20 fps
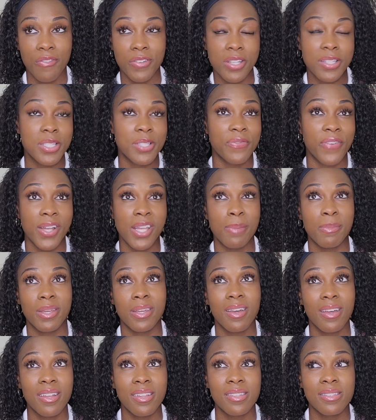And it's funny
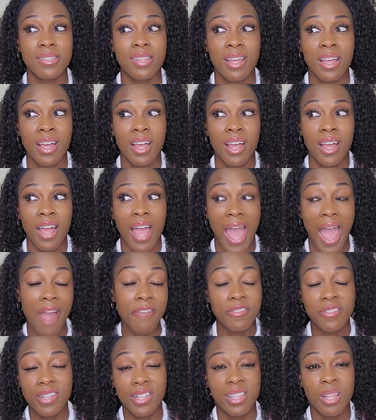because
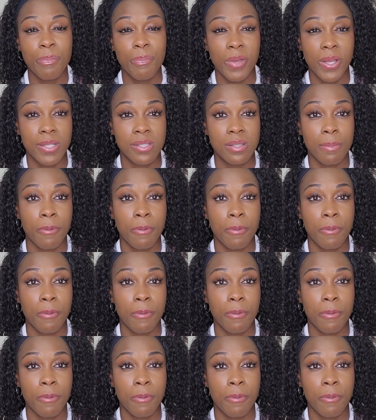after the Olympics,